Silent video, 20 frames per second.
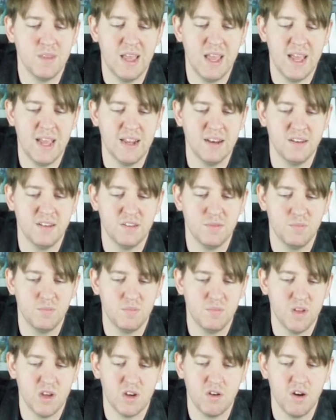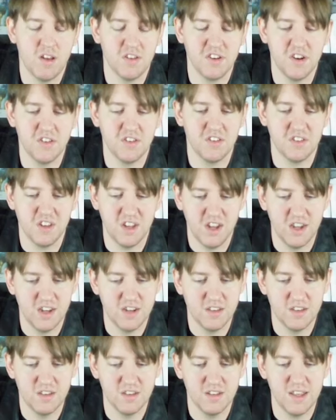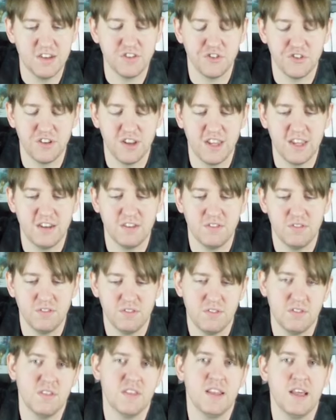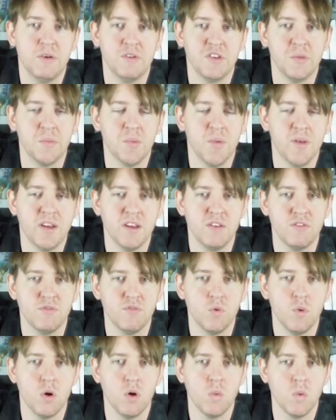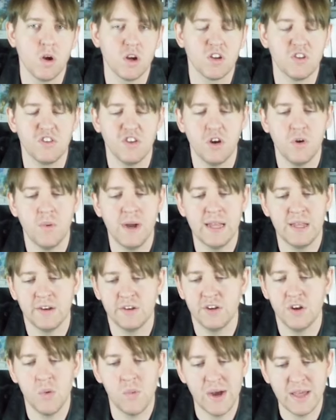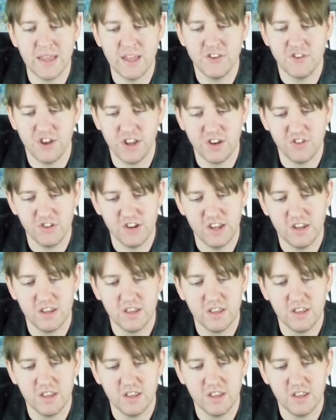And the crosshairs is a HUD. The laser sight that was implemented in 4 works so well, I don't know why they changed it.